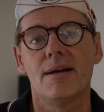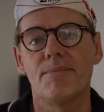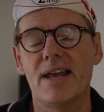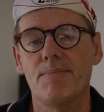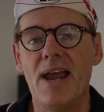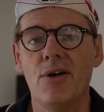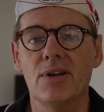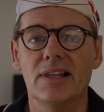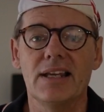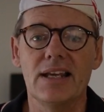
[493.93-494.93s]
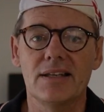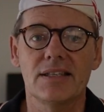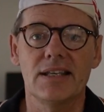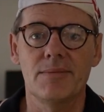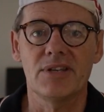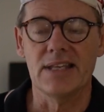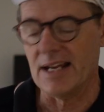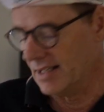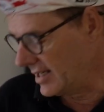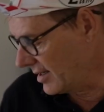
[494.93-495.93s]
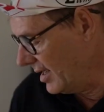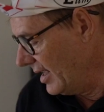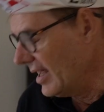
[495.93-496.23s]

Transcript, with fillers: but apparently it seems that they didn't.